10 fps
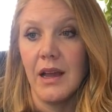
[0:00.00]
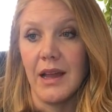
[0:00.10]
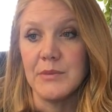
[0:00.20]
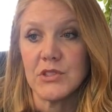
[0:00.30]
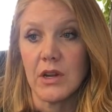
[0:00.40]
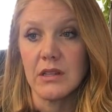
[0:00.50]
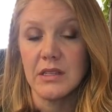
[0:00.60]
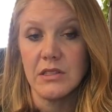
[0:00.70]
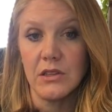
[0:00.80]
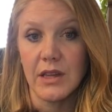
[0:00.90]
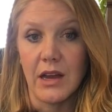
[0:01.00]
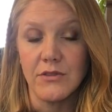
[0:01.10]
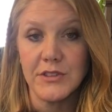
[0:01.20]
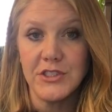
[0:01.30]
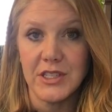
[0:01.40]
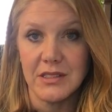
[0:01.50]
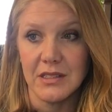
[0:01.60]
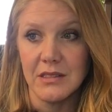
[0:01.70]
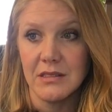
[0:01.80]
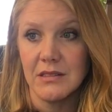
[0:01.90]
I'm struggling to look out for
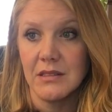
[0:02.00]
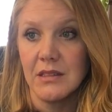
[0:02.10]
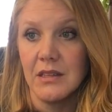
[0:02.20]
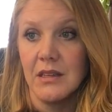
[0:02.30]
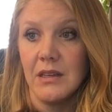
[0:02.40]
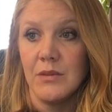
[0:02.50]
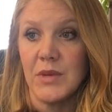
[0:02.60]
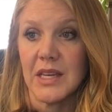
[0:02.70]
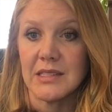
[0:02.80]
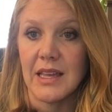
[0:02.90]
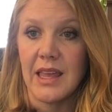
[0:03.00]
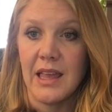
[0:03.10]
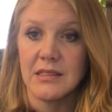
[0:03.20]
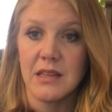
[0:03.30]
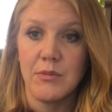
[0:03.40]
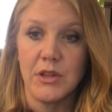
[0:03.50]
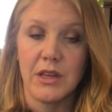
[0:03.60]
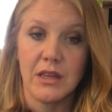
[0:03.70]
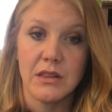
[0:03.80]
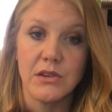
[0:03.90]
Jesus because I can't stop
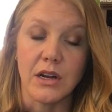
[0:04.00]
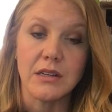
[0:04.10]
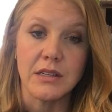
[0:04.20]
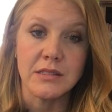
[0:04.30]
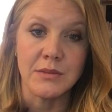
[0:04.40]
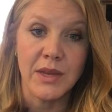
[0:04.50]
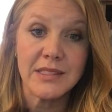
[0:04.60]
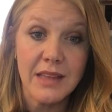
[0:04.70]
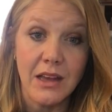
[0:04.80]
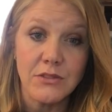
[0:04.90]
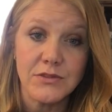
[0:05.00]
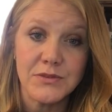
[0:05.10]
looking at the darkness in myself.